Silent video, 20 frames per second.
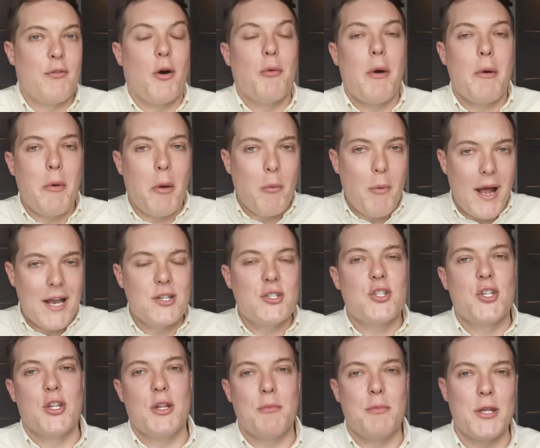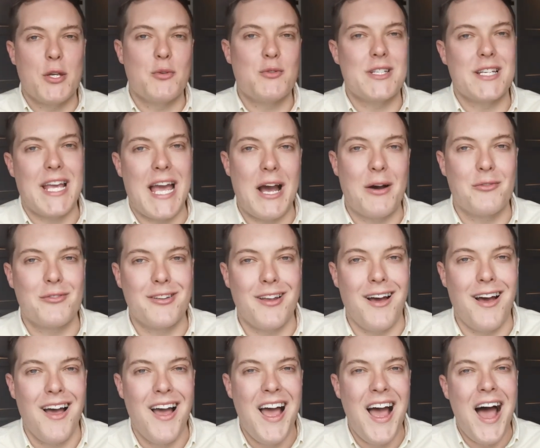for when we went to the beauty
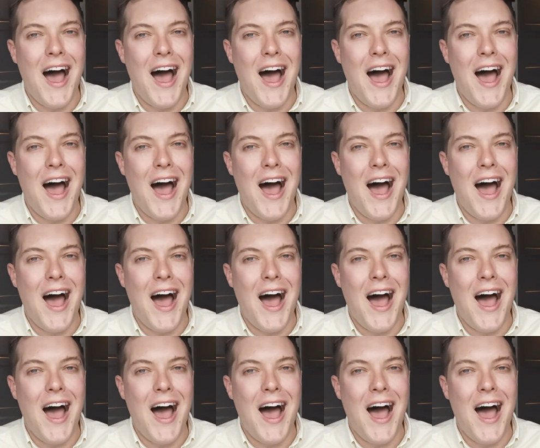counter.